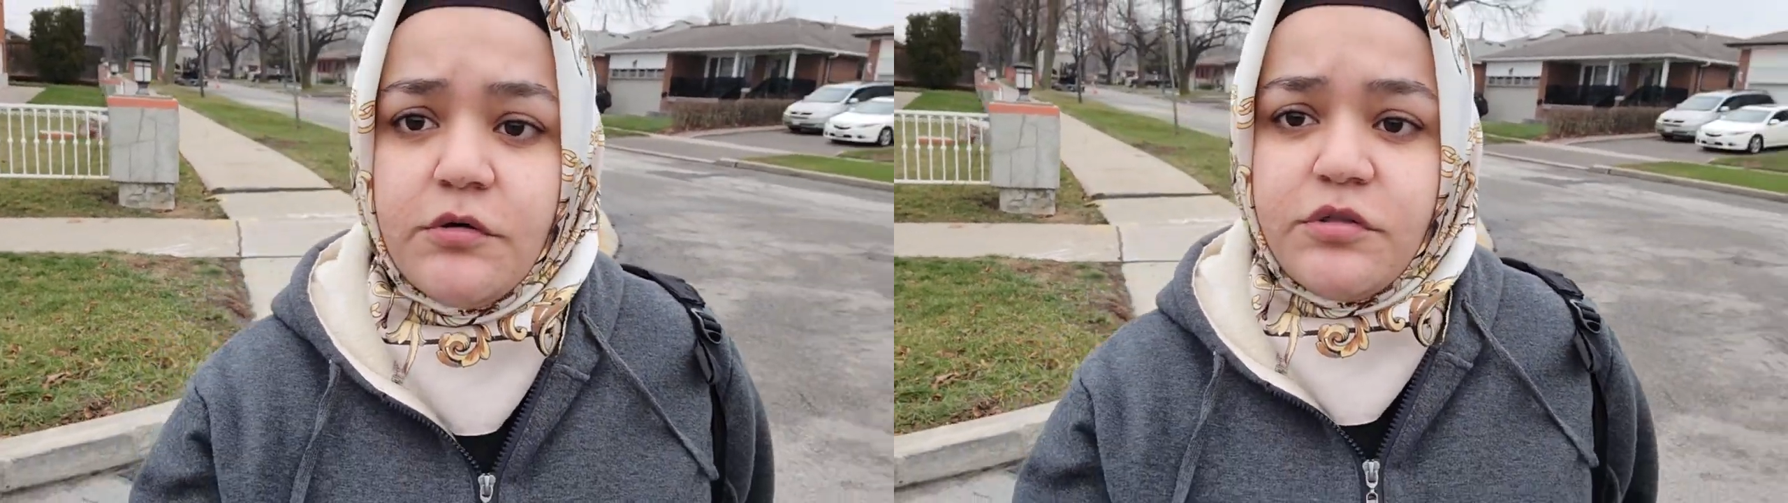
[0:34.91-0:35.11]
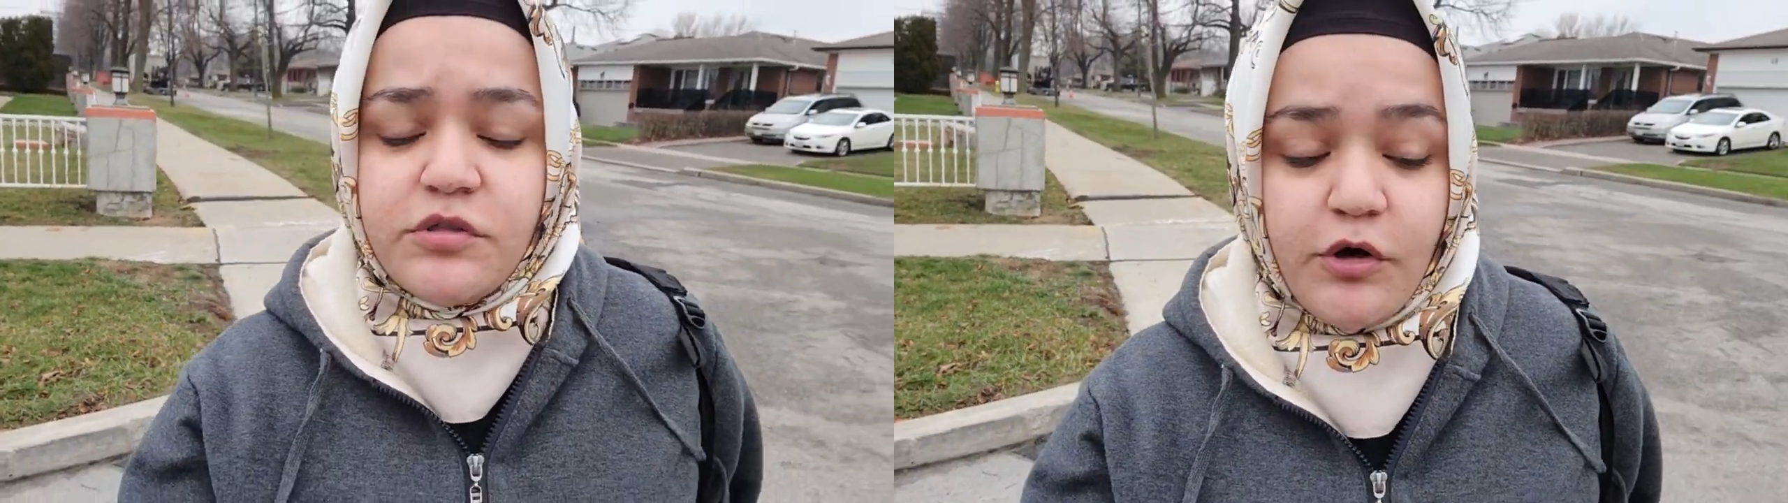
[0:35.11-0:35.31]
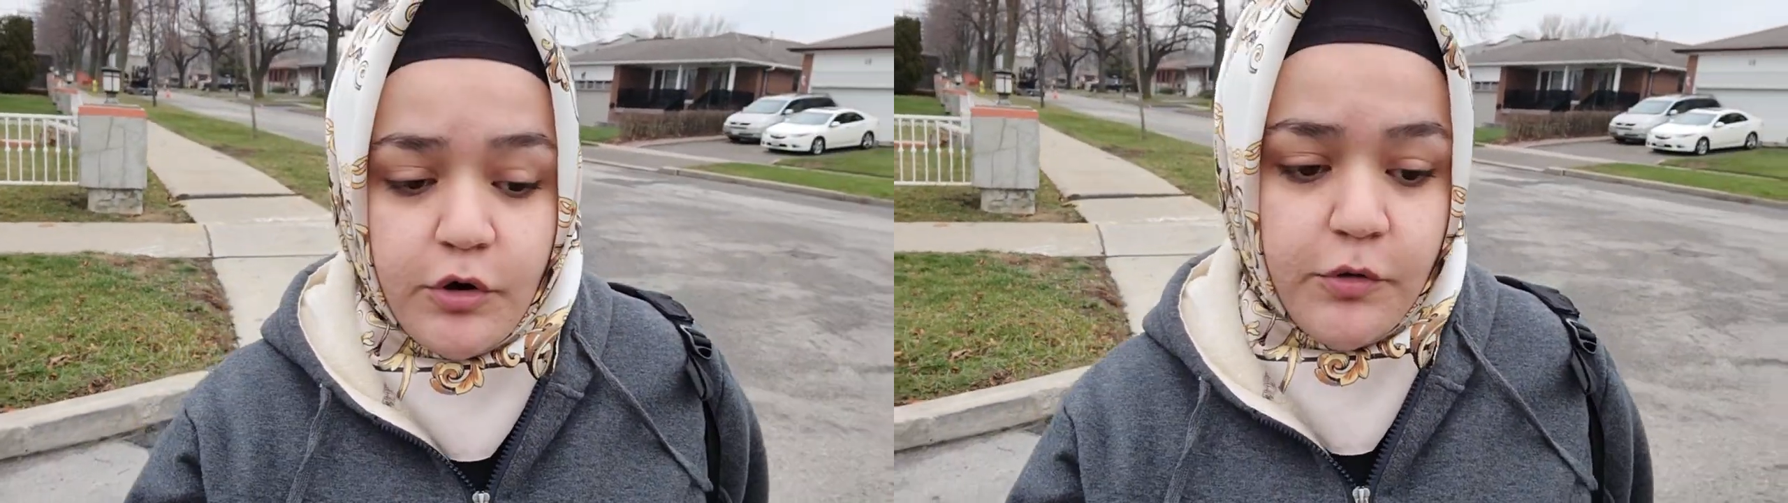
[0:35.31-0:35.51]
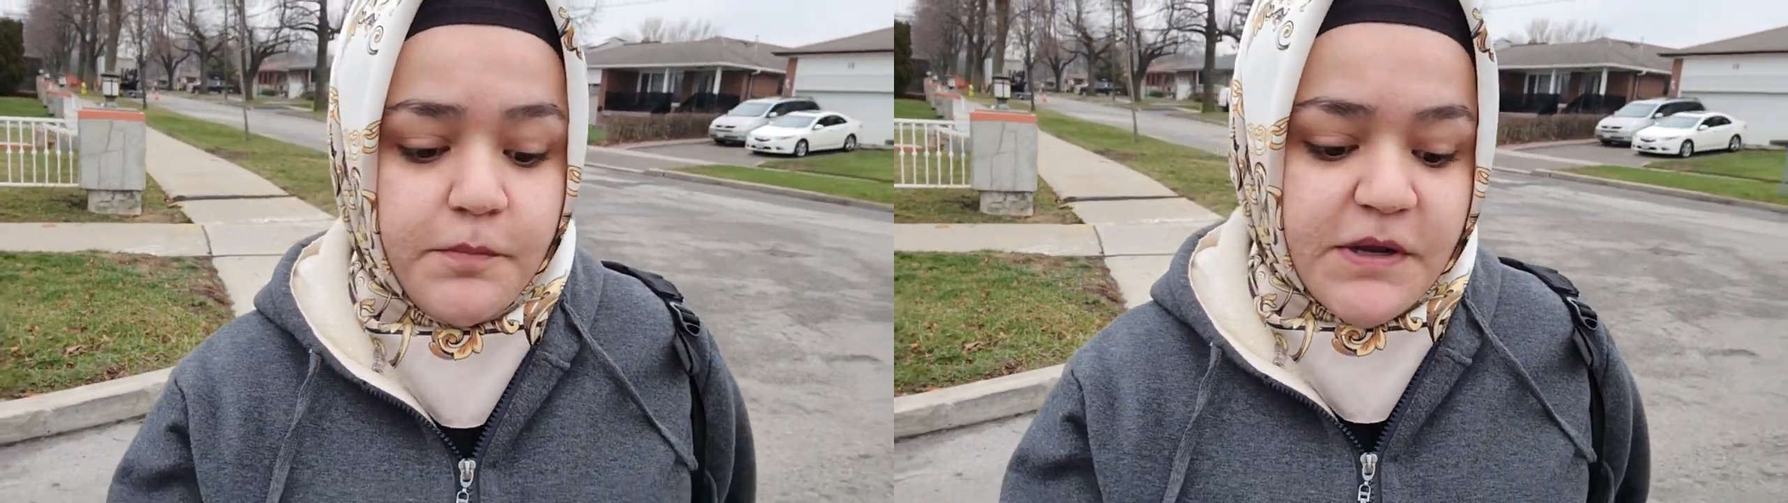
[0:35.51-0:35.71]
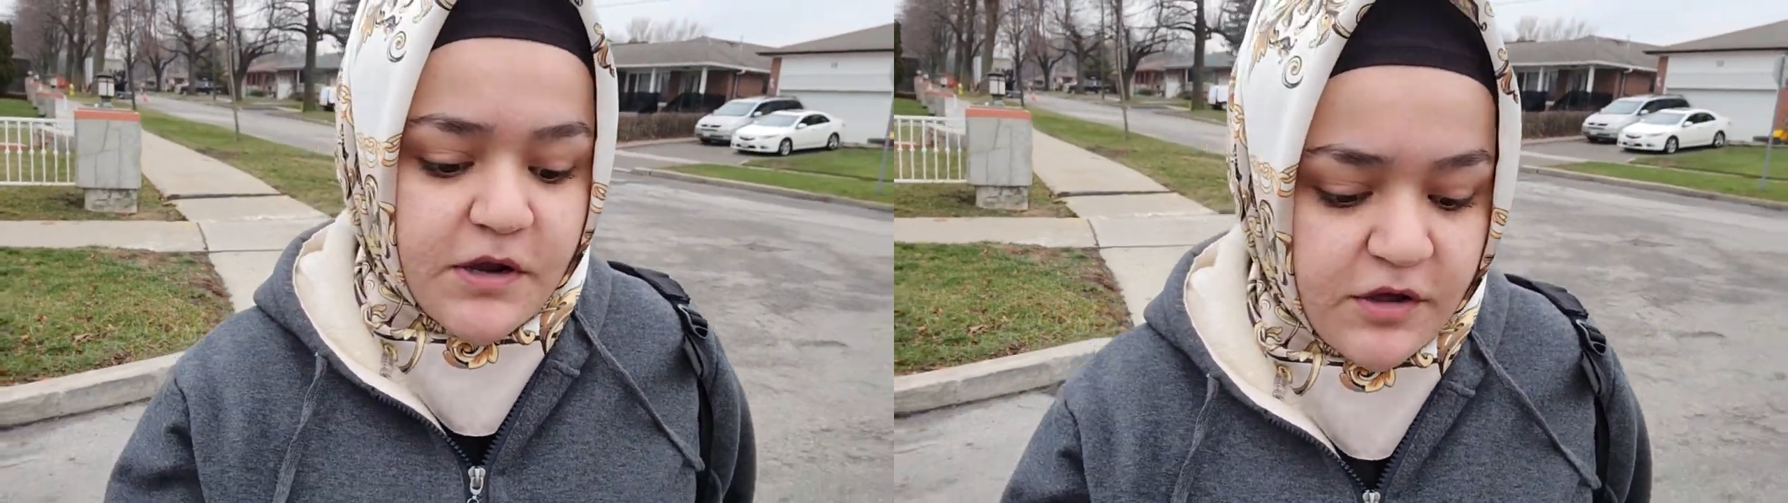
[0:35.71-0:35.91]
So
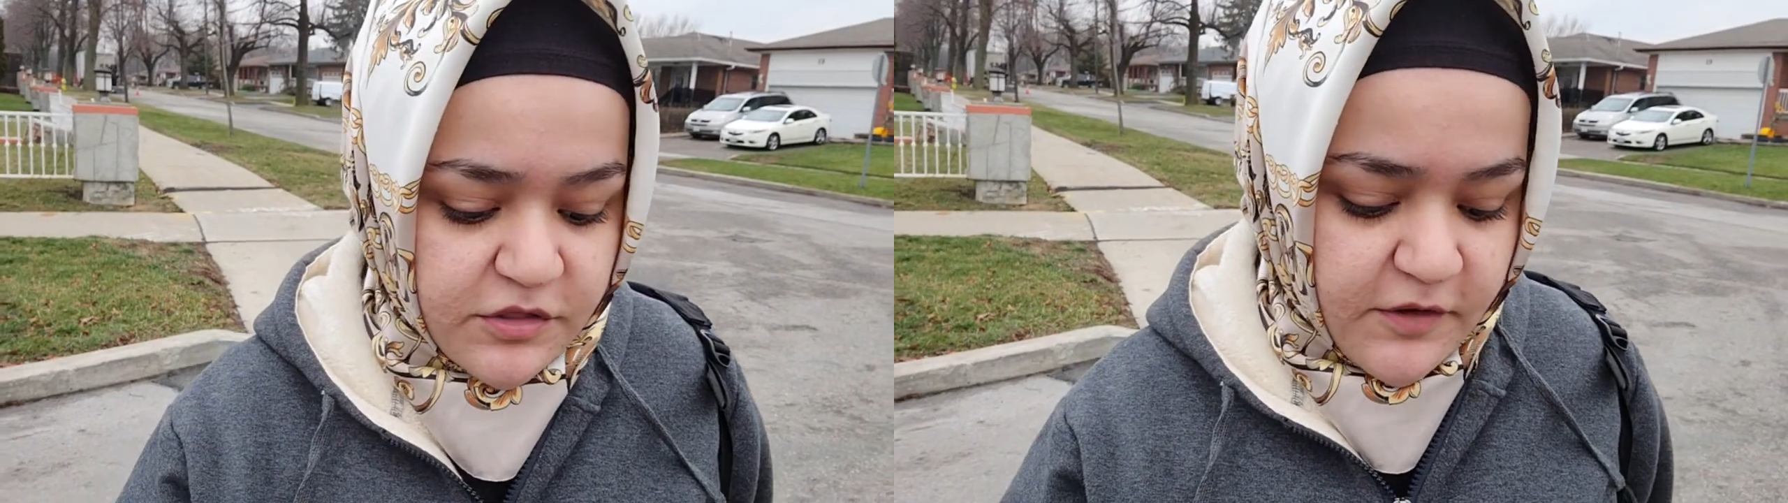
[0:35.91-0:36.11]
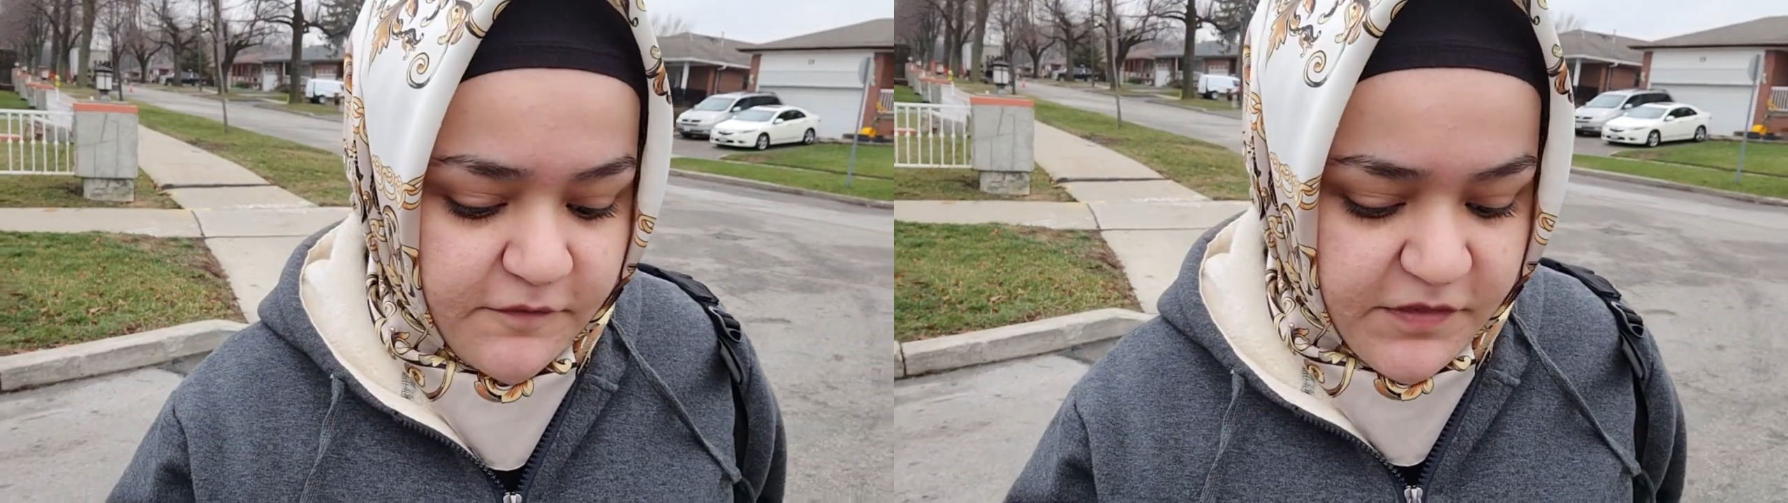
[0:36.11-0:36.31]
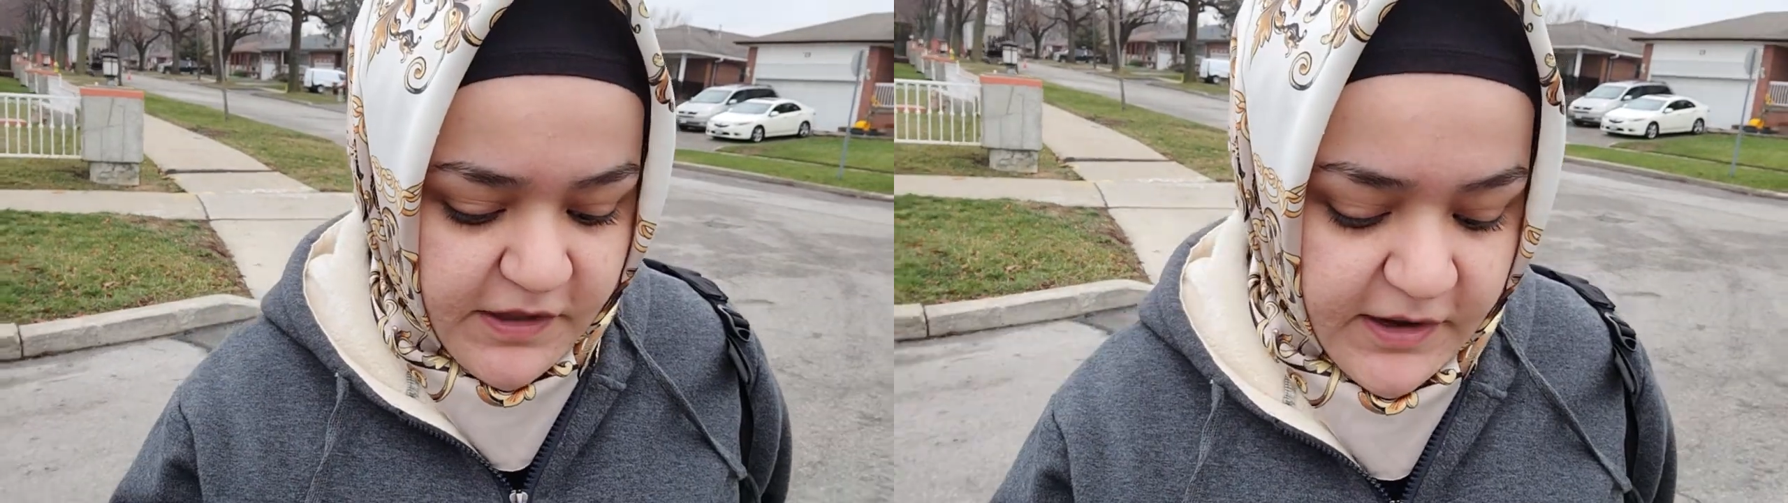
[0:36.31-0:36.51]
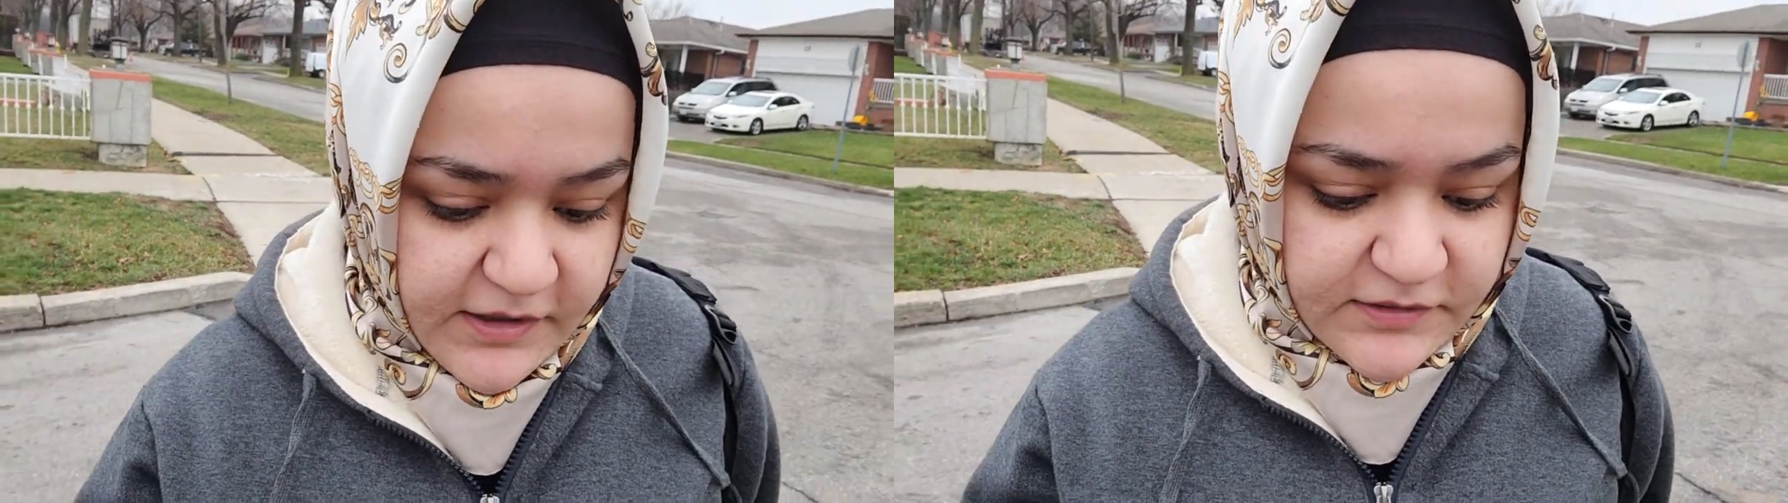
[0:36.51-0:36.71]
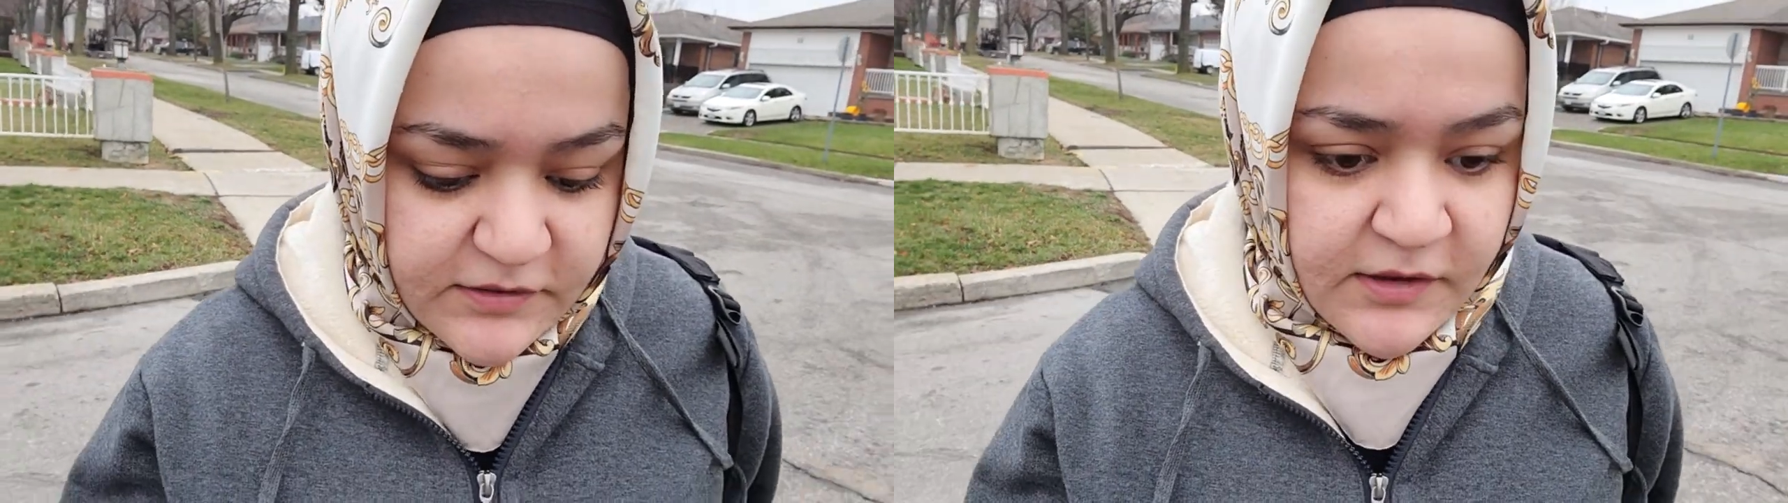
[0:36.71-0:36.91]
because of
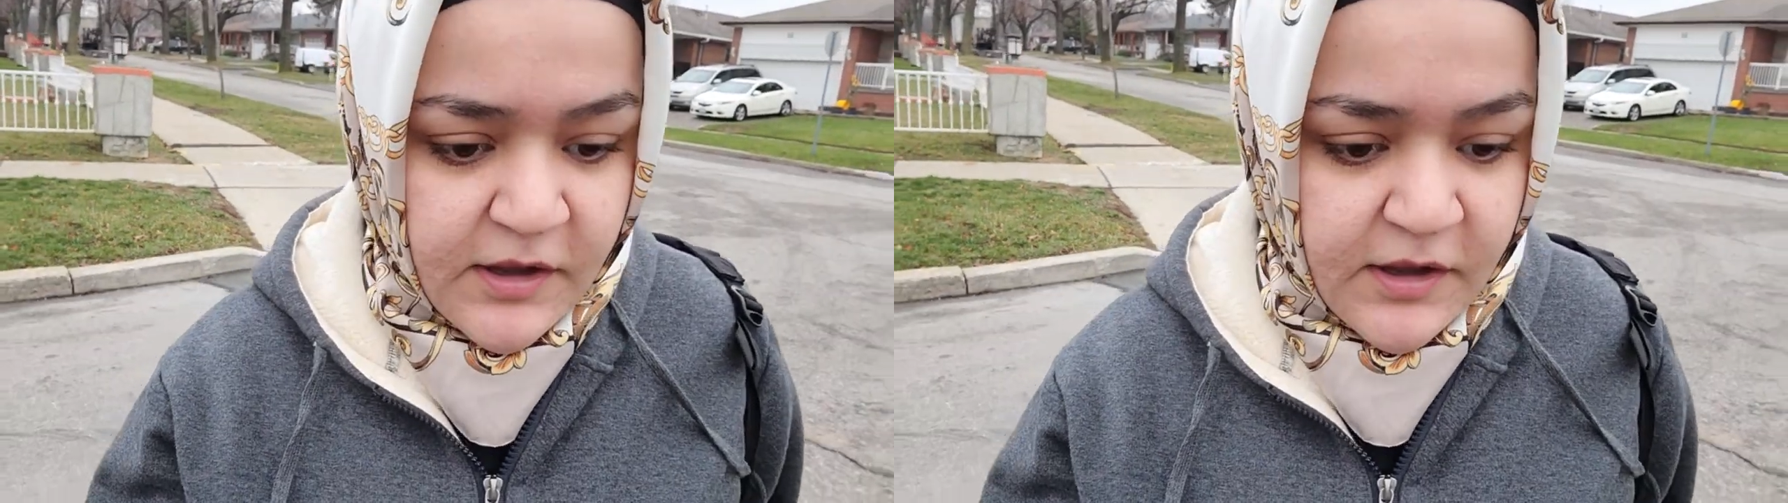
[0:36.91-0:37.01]
that,